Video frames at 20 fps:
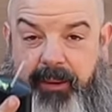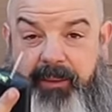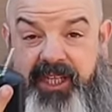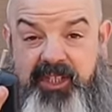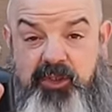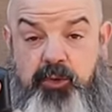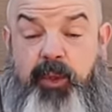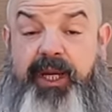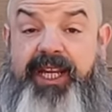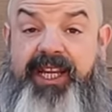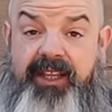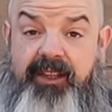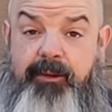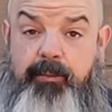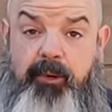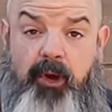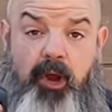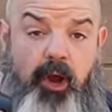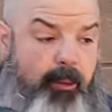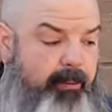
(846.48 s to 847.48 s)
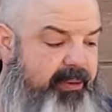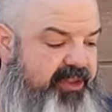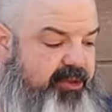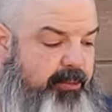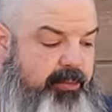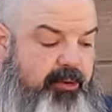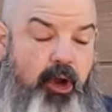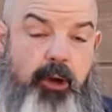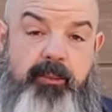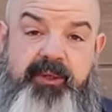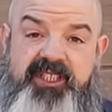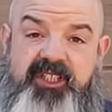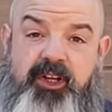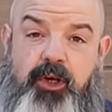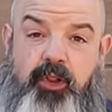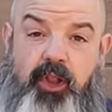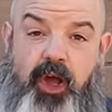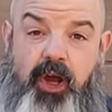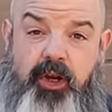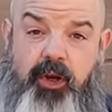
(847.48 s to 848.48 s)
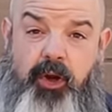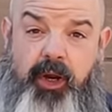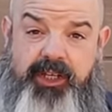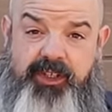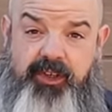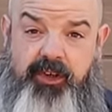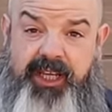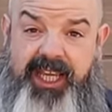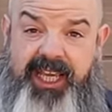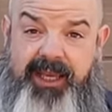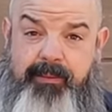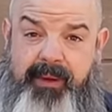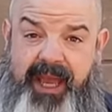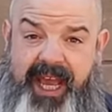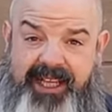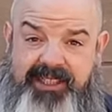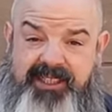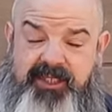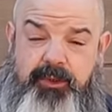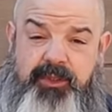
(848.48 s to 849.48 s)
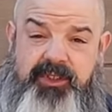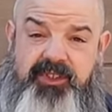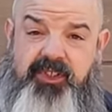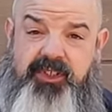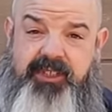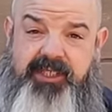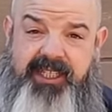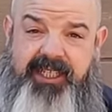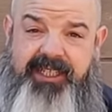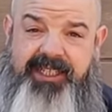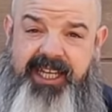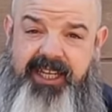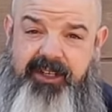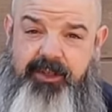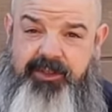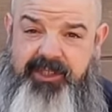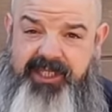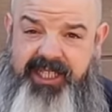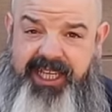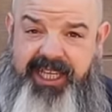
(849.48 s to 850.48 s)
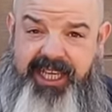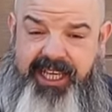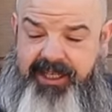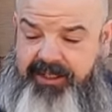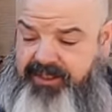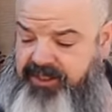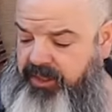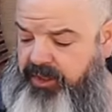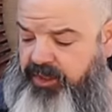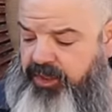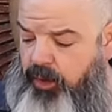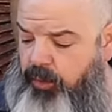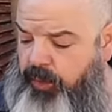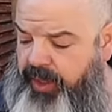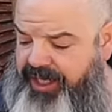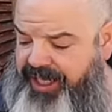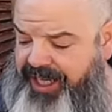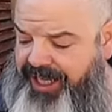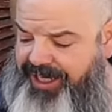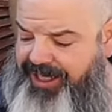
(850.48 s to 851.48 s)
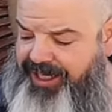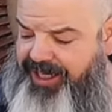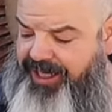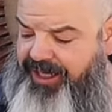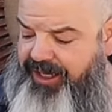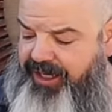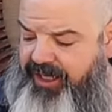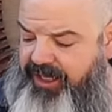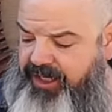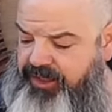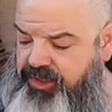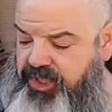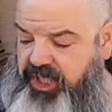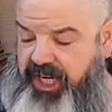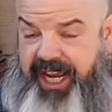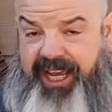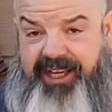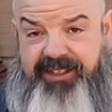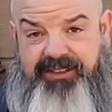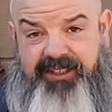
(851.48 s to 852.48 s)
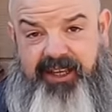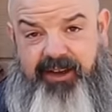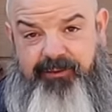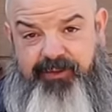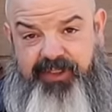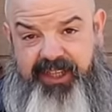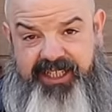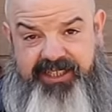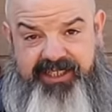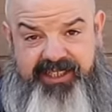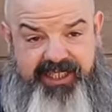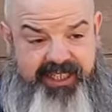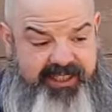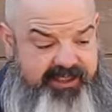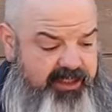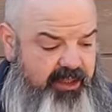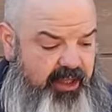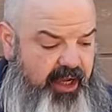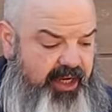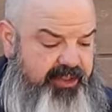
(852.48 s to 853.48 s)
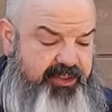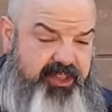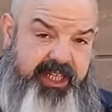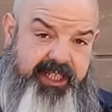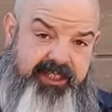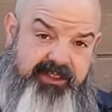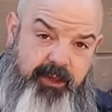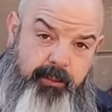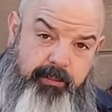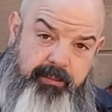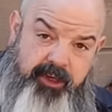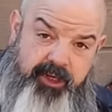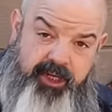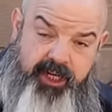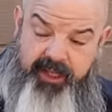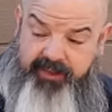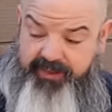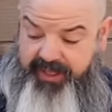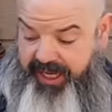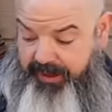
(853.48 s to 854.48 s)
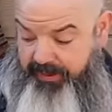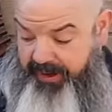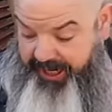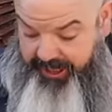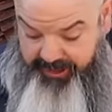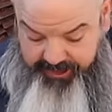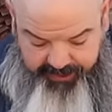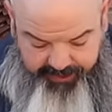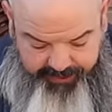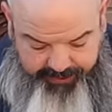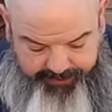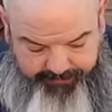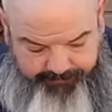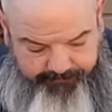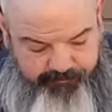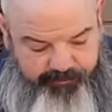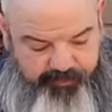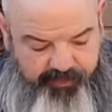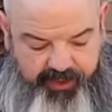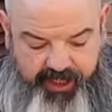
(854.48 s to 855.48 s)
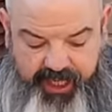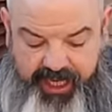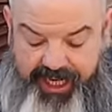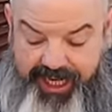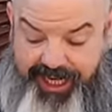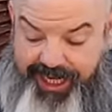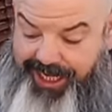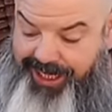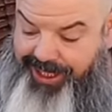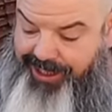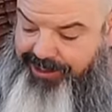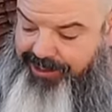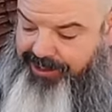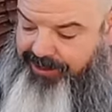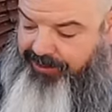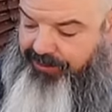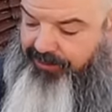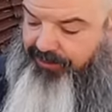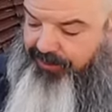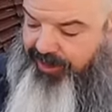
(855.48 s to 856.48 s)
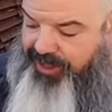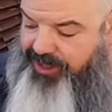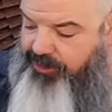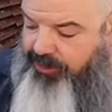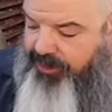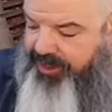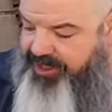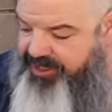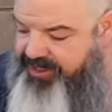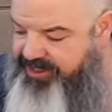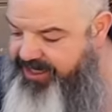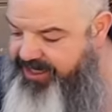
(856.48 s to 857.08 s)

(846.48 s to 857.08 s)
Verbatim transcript: I mean, it's reading the probe, but the probe is no longer on your heat mat, so it just continues to heat. So you don't want any chance of this dislodging. So put it on the heat mat. And then you're gonna